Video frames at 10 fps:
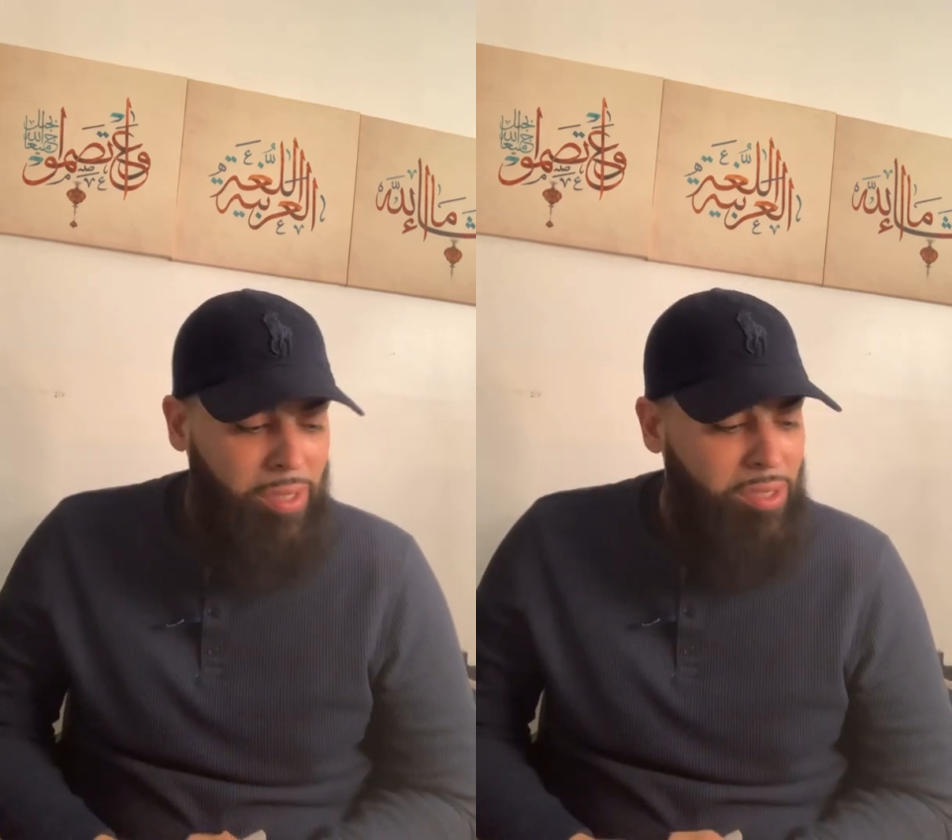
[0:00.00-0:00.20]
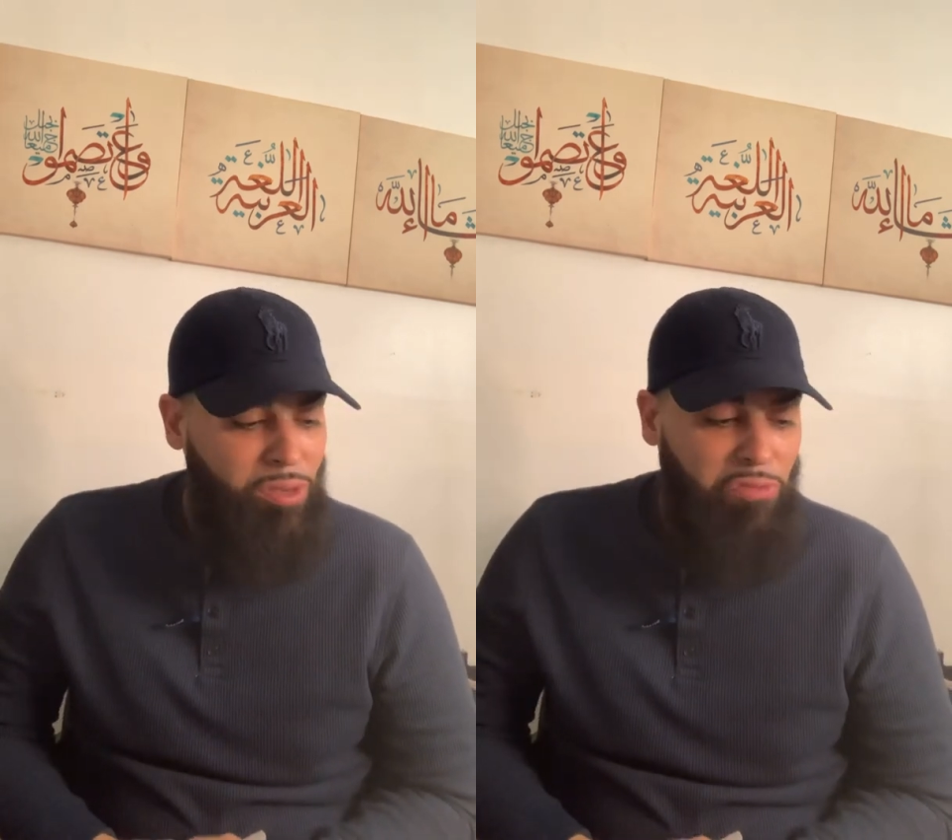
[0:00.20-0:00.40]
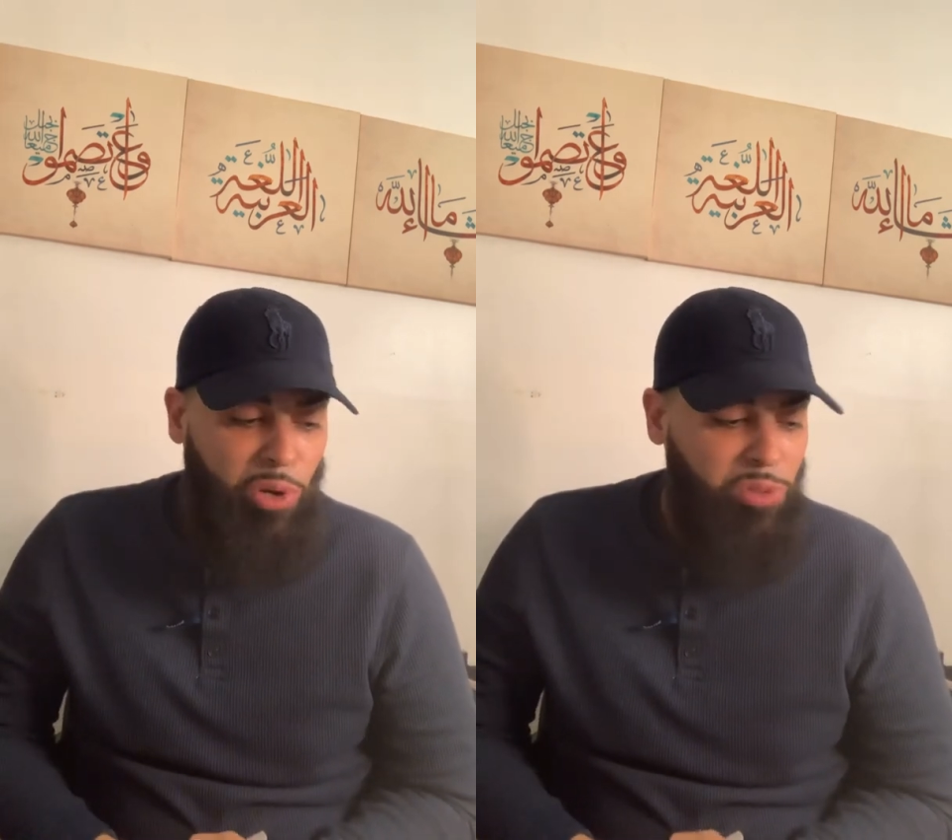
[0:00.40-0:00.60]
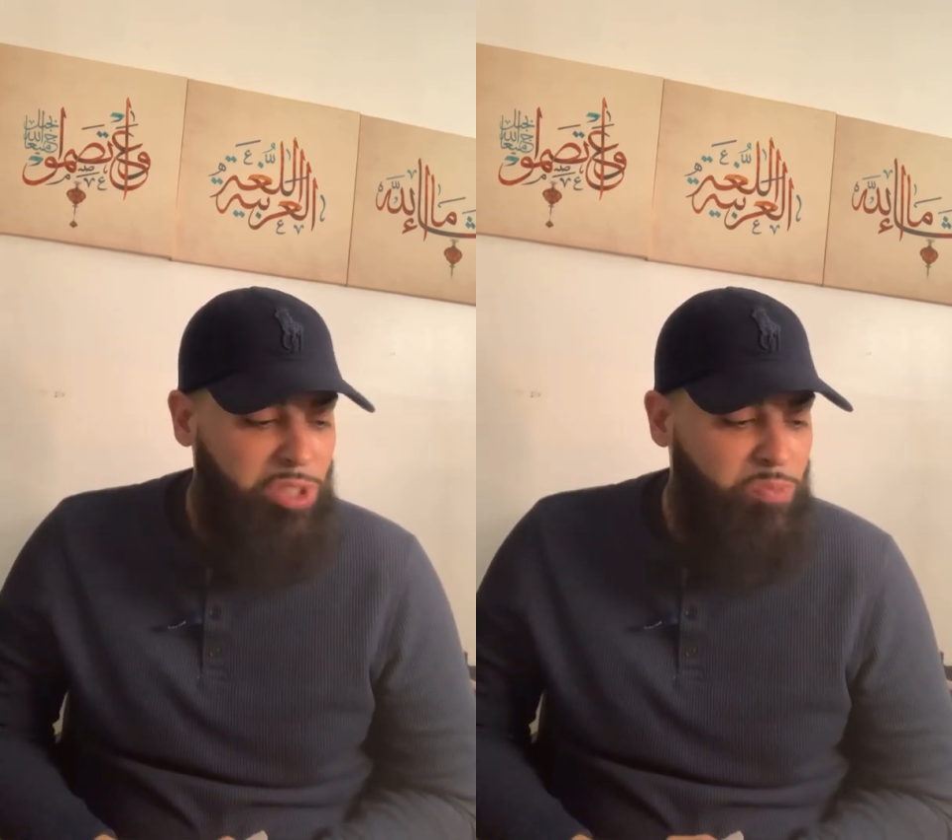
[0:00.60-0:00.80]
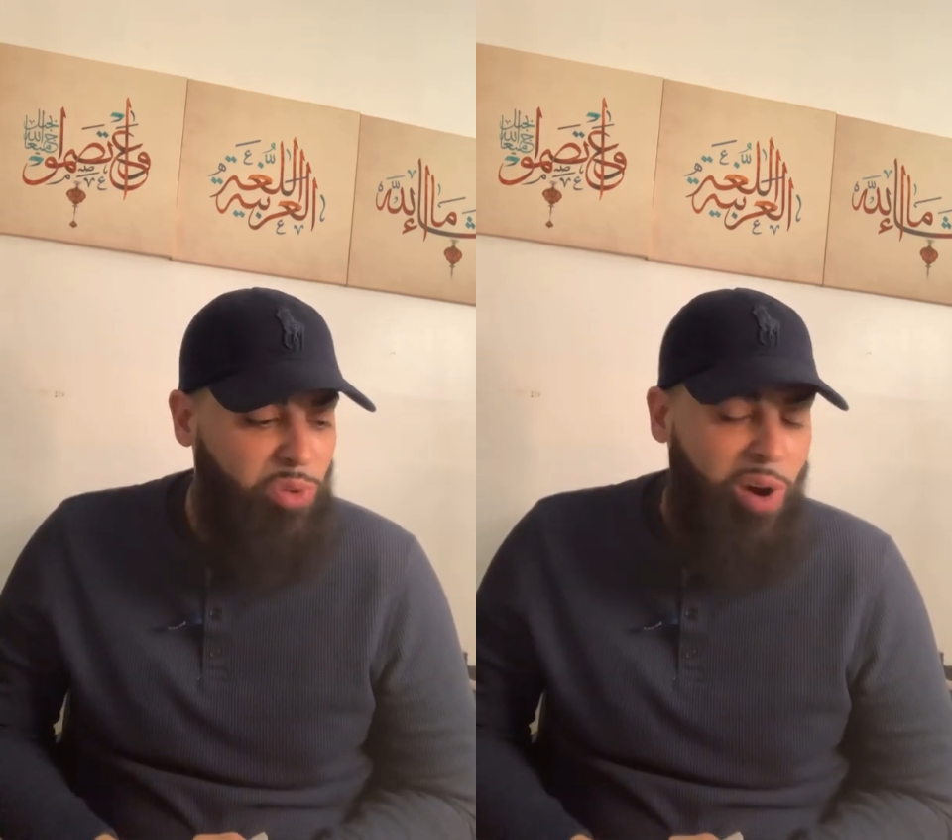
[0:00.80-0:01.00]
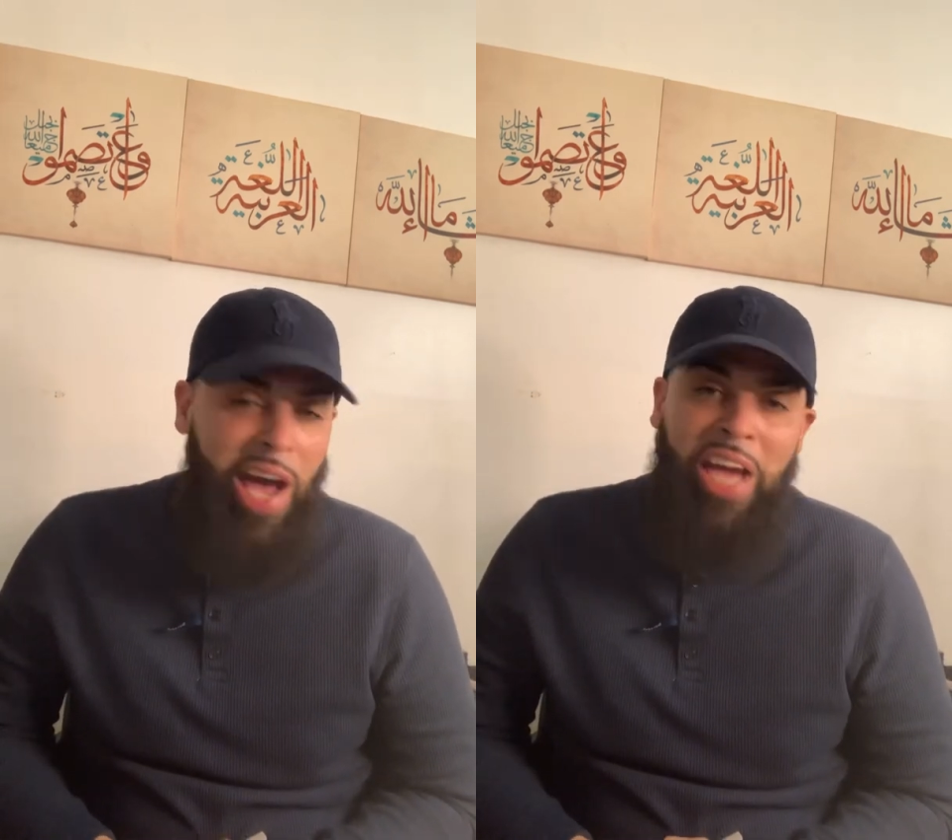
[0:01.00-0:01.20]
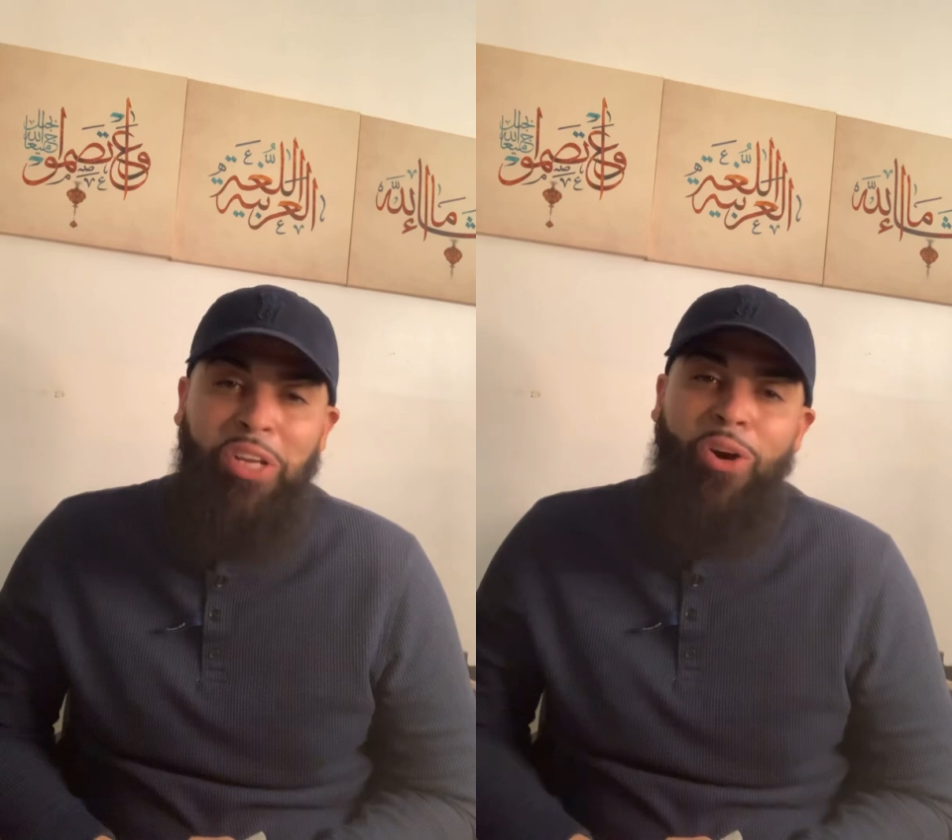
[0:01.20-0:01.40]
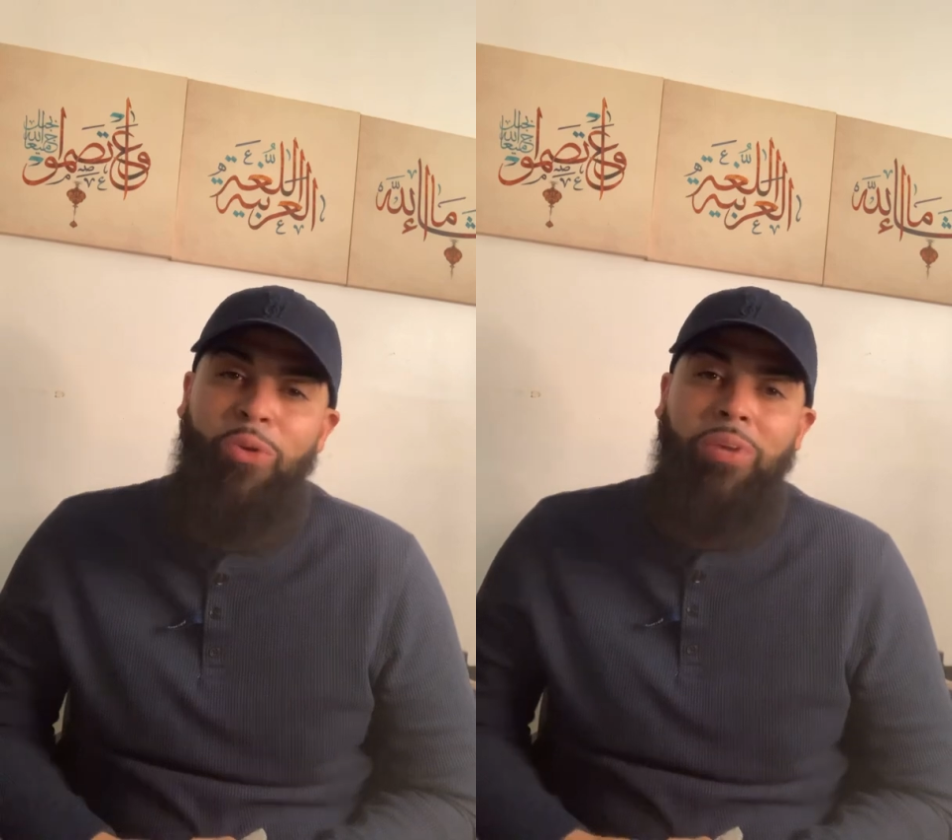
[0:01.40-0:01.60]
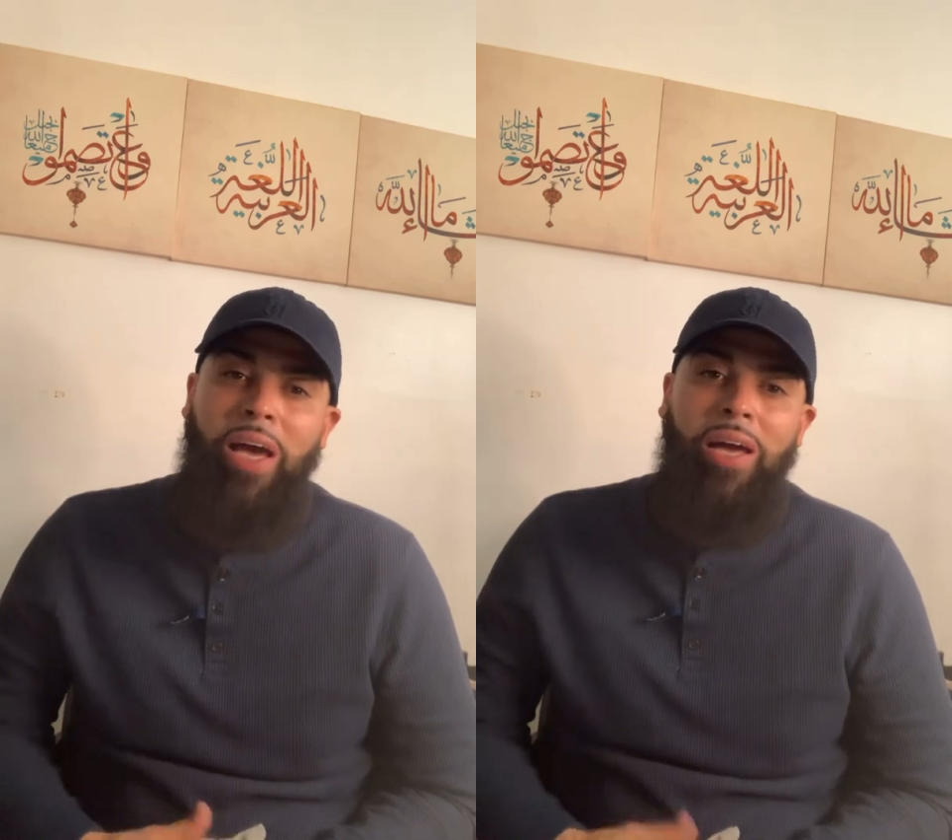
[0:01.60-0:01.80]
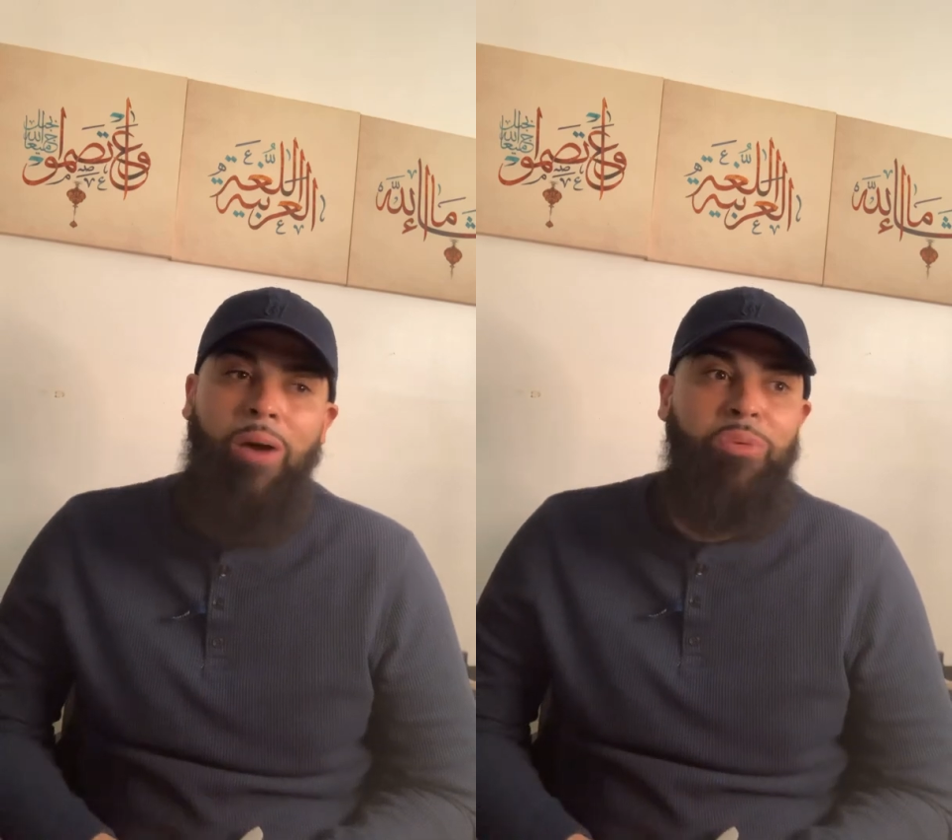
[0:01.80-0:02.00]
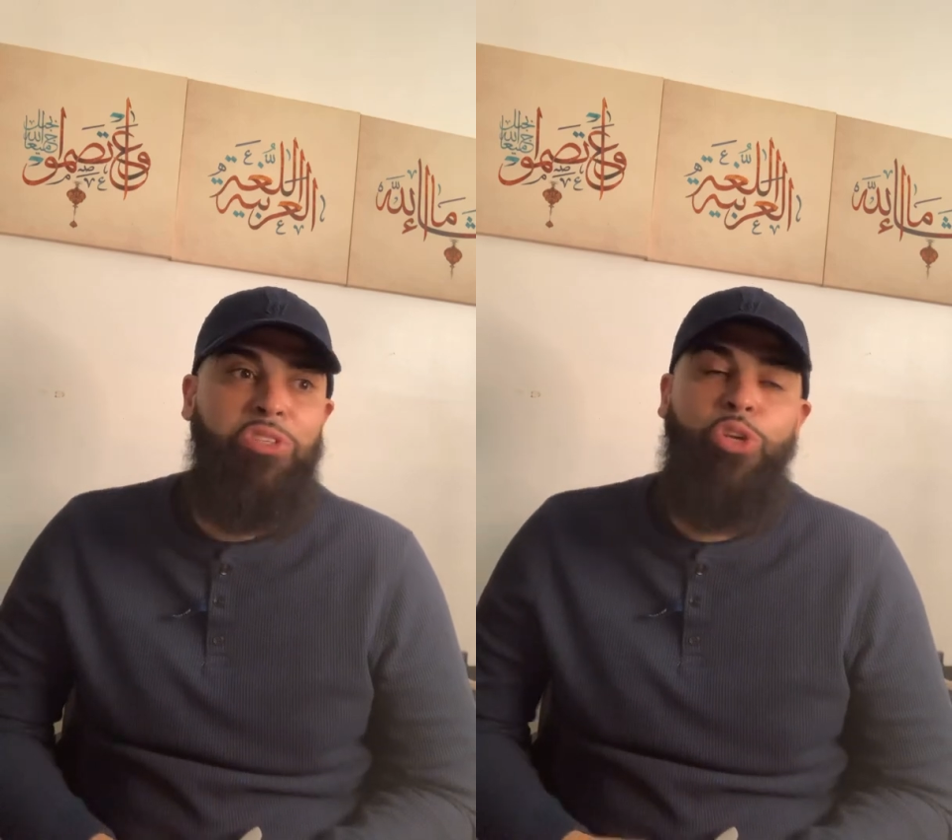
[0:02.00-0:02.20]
The roaches, bro. I ain't know, like I